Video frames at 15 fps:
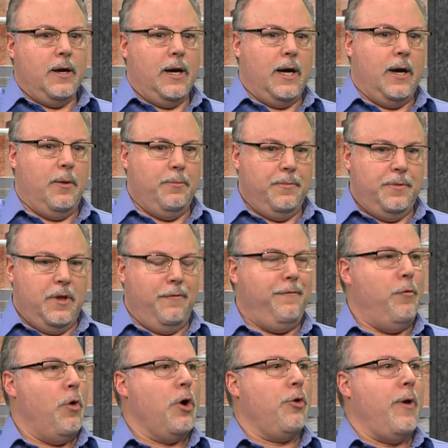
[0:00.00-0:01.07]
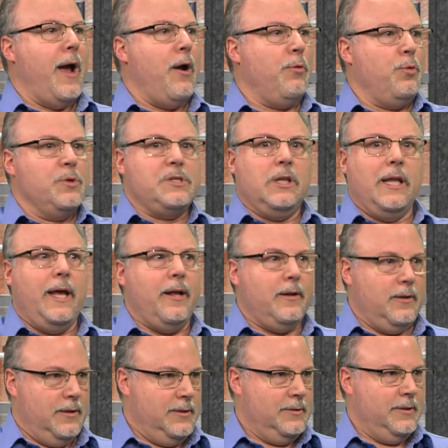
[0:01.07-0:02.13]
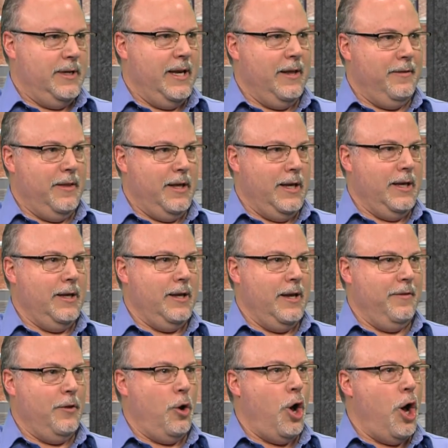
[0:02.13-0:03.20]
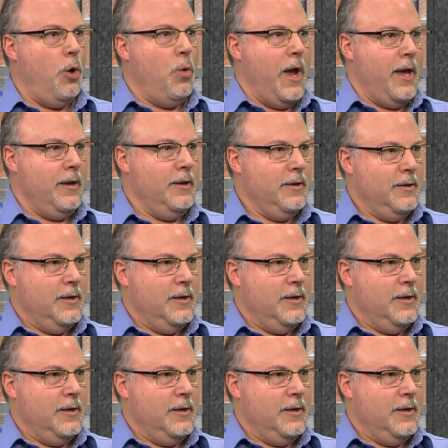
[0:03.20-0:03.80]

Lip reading: The foreground was lit in the hallway.